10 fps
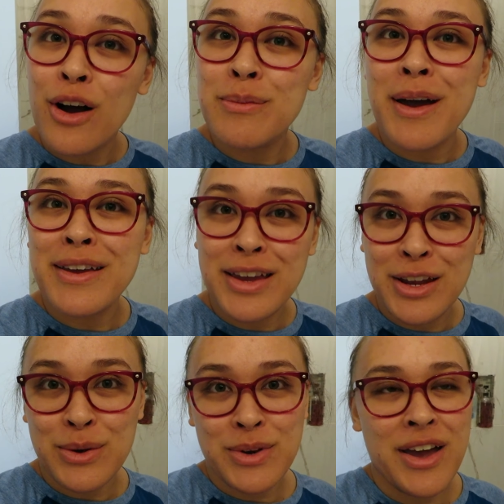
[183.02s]
on my
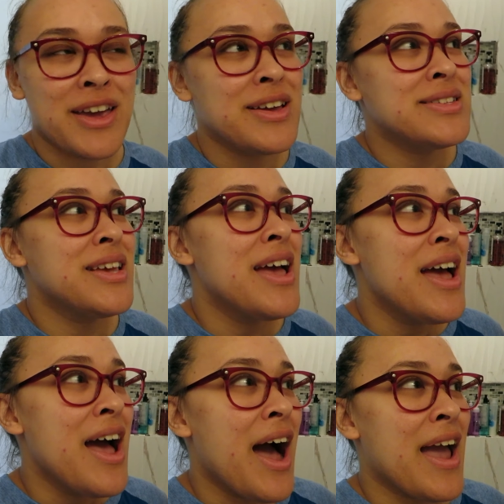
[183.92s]
keto diet.
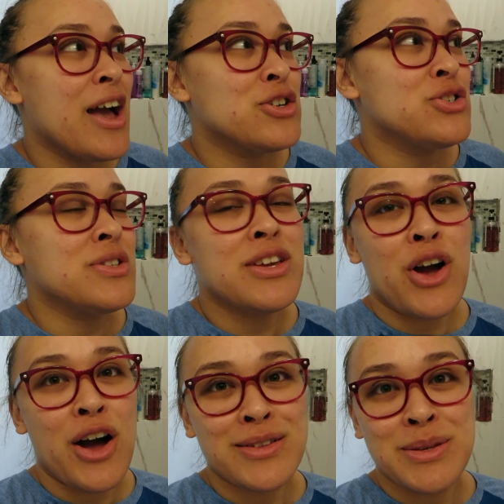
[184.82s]
I actually
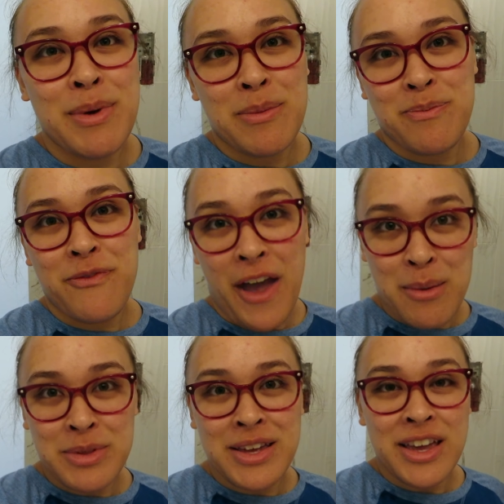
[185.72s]
got my
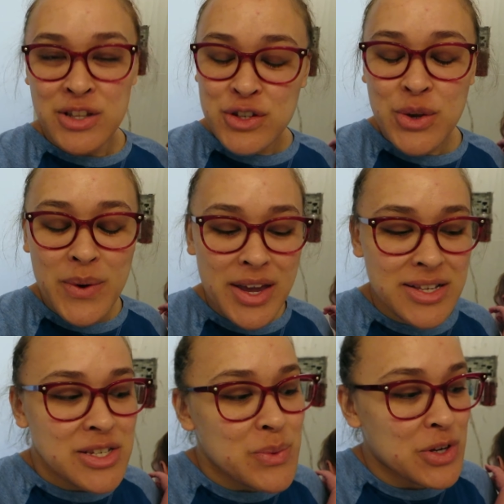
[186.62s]
family into
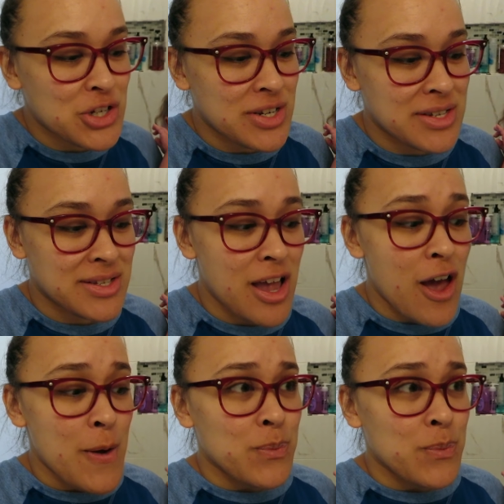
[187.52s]
it, which is